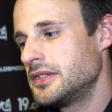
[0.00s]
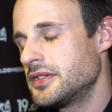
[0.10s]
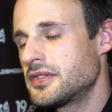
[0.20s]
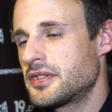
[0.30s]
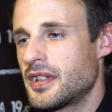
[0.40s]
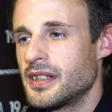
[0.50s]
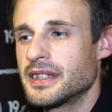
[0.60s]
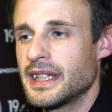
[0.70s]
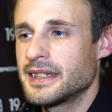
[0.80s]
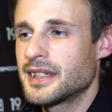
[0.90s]
Just to try and
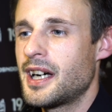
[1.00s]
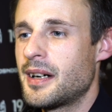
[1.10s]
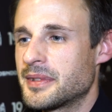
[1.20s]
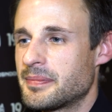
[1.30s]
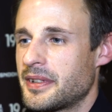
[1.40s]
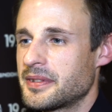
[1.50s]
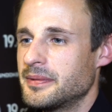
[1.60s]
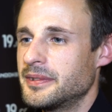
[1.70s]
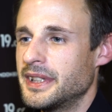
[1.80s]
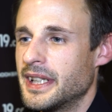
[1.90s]
stay as calm as
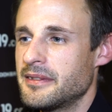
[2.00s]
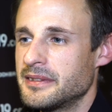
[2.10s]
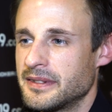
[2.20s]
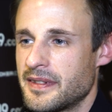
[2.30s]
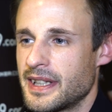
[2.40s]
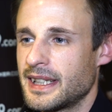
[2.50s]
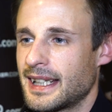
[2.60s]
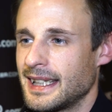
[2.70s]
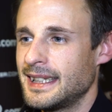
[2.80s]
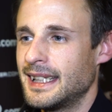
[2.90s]
possible, you know, and think
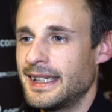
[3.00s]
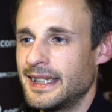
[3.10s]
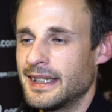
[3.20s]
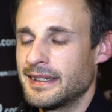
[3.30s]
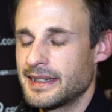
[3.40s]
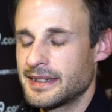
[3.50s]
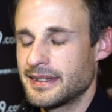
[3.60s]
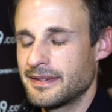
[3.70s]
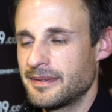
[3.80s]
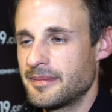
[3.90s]
clearly, you know,
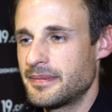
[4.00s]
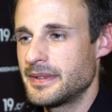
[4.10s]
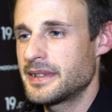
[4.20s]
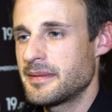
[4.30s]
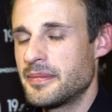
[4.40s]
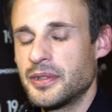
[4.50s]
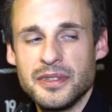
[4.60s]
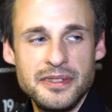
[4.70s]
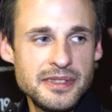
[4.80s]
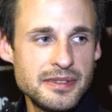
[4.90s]
it's
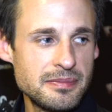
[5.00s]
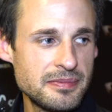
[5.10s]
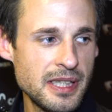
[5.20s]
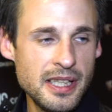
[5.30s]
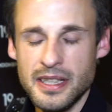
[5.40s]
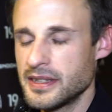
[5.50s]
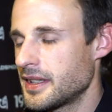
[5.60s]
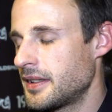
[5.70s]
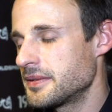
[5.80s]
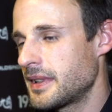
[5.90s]
important. There's
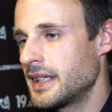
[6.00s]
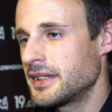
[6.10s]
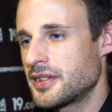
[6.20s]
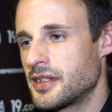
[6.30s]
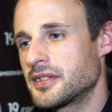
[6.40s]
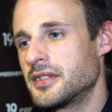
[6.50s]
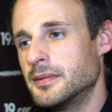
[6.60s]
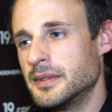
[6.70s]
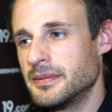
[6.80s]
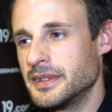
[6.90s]
times where shots
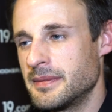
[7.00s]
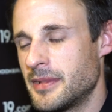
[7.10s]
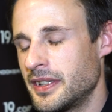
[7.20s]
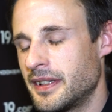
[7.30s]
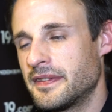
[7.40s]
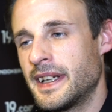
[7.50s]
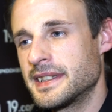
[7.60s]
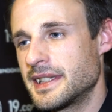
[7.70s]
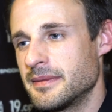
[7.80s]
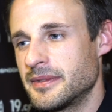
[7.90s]
come up and you might not
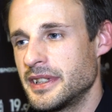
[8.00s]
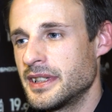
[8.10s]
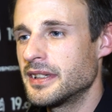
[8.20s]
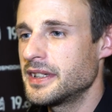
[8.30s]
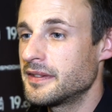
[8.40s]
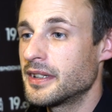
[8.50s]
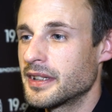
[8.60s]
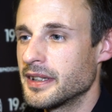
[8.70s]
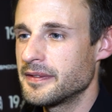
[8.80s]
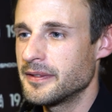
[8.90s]
fancy it, but you've got
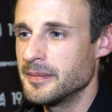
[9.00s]
to go for